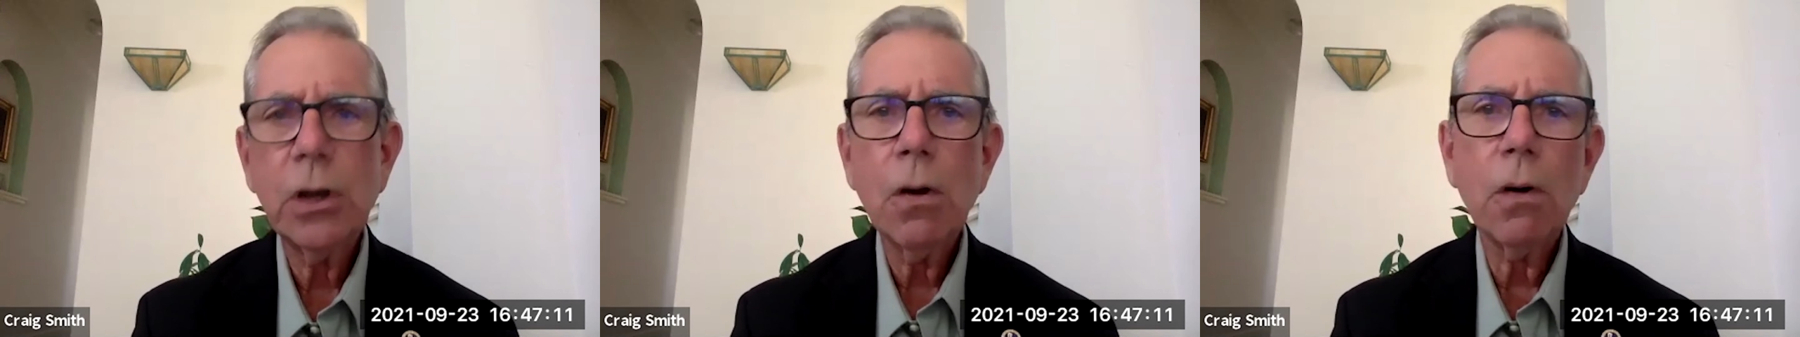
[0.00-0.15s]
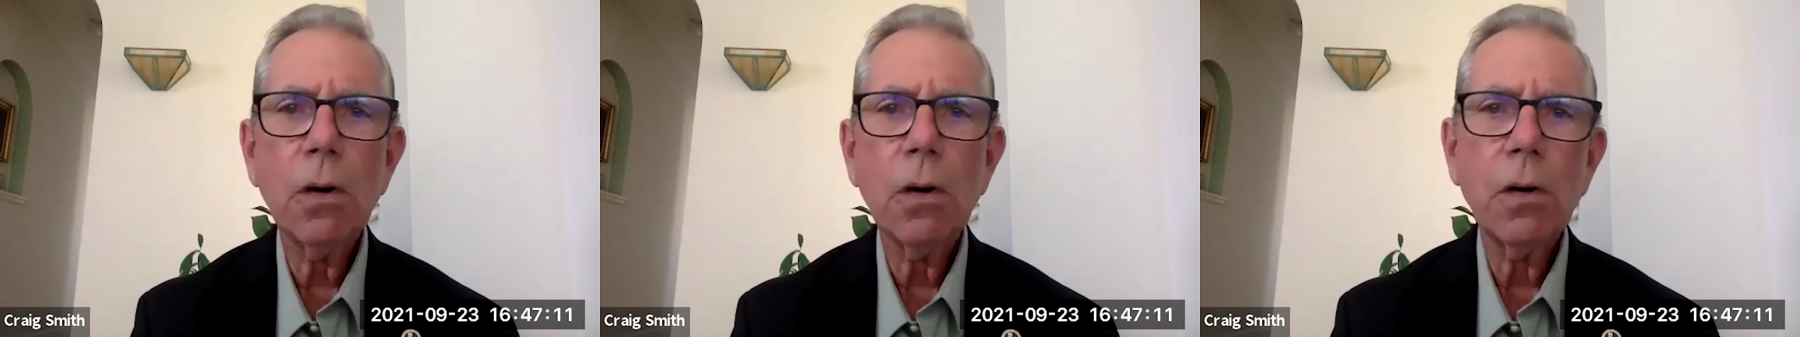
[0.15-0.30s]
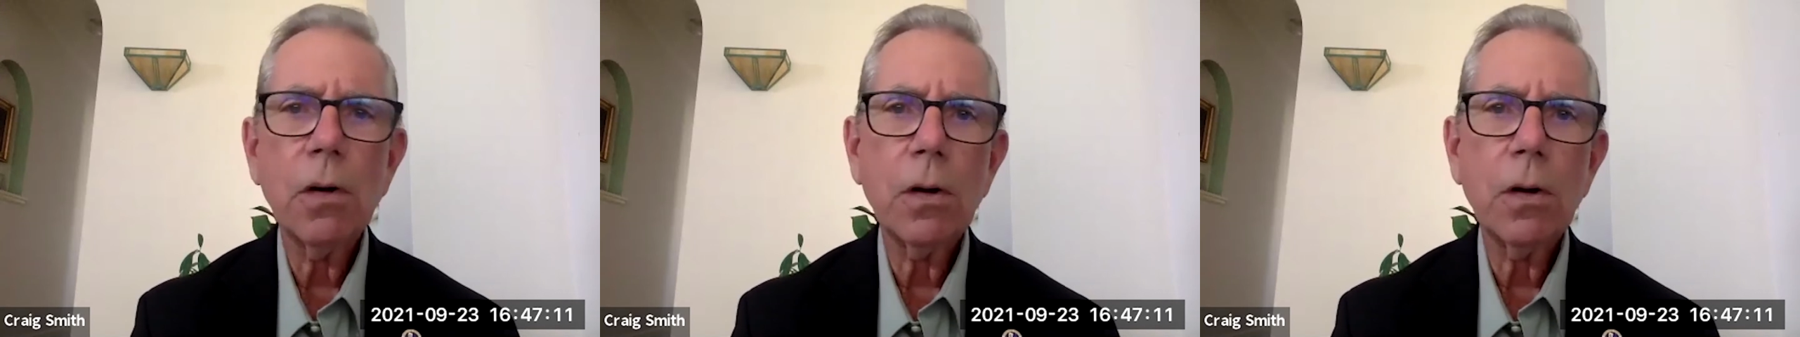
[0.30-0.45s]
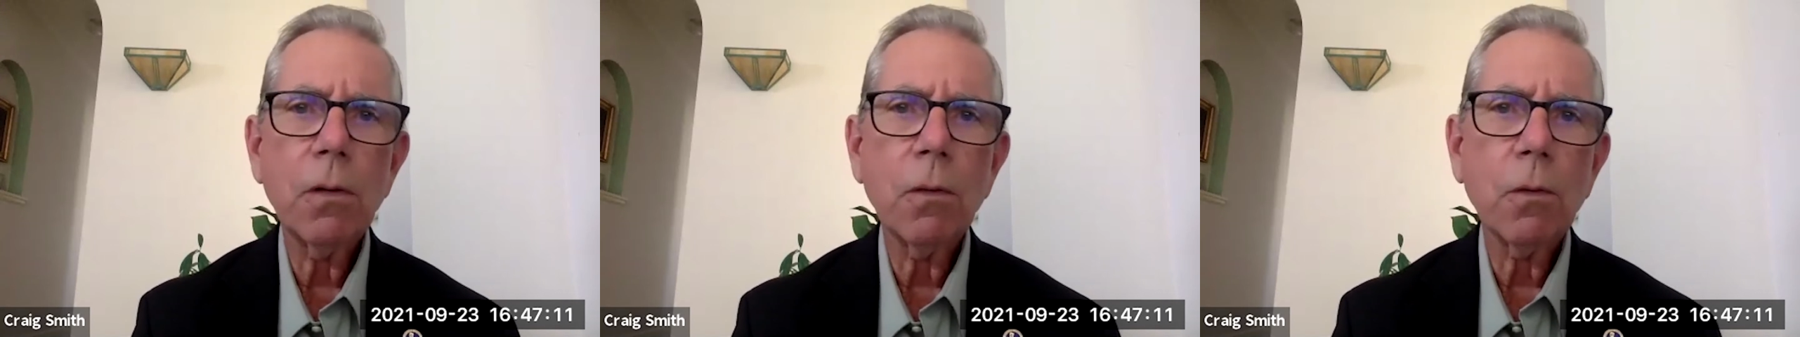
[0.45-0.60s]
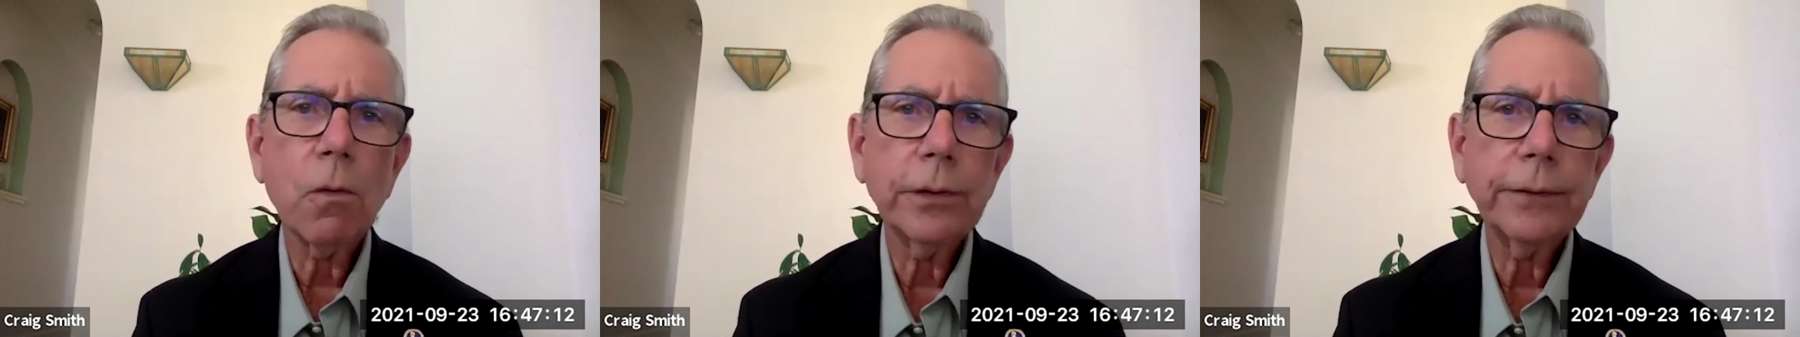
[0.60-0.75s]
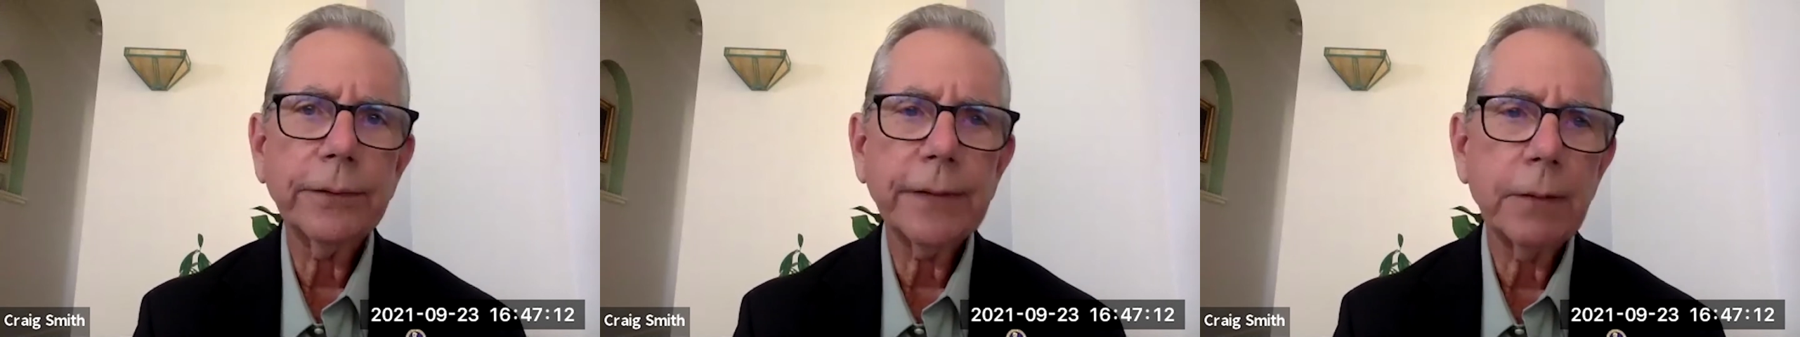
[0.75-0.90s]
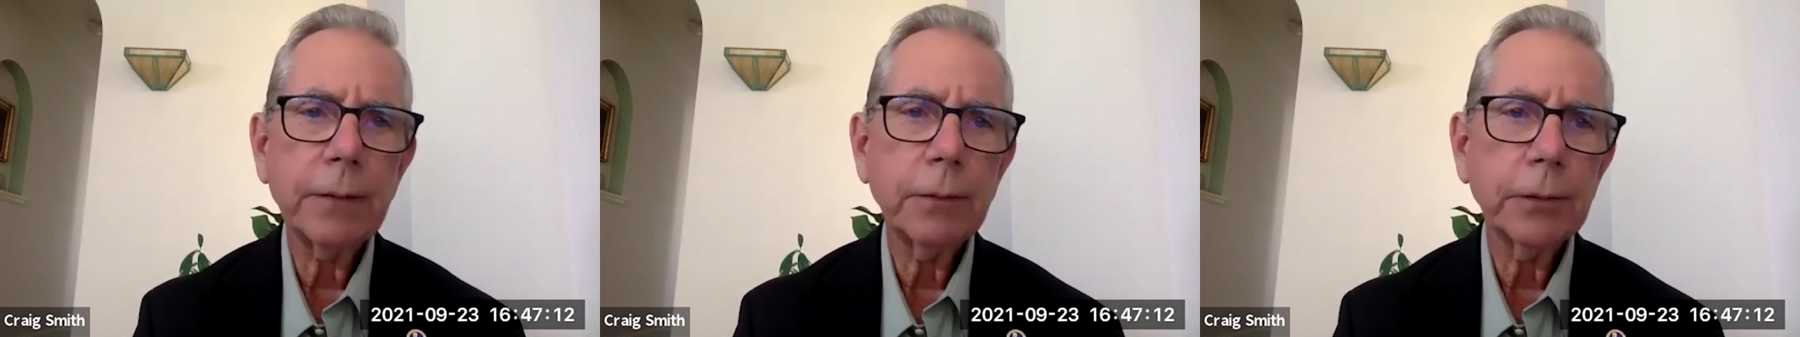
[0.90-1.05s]
or
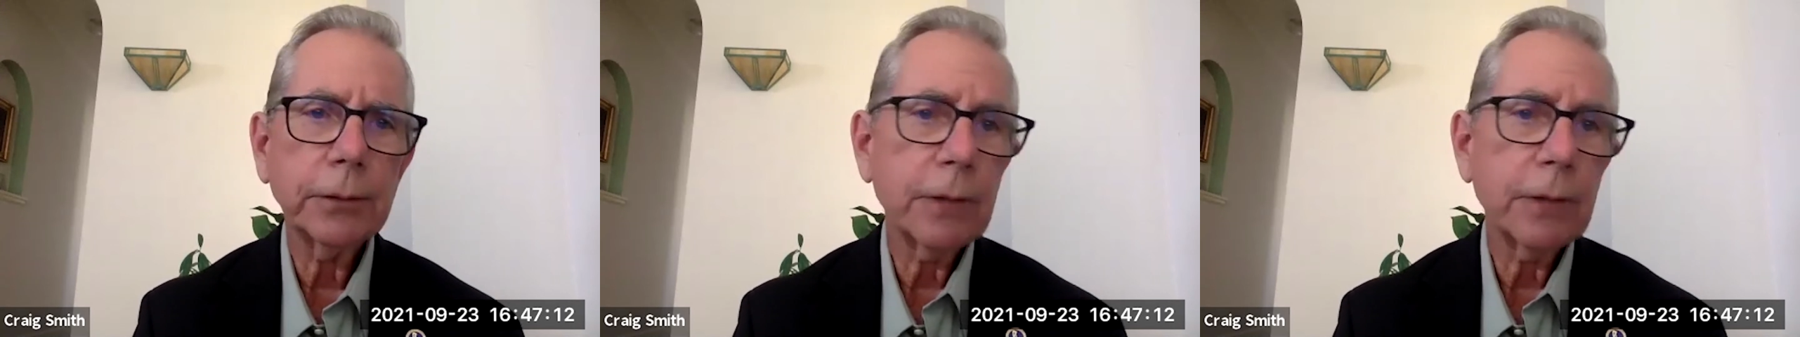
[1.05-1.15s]
they were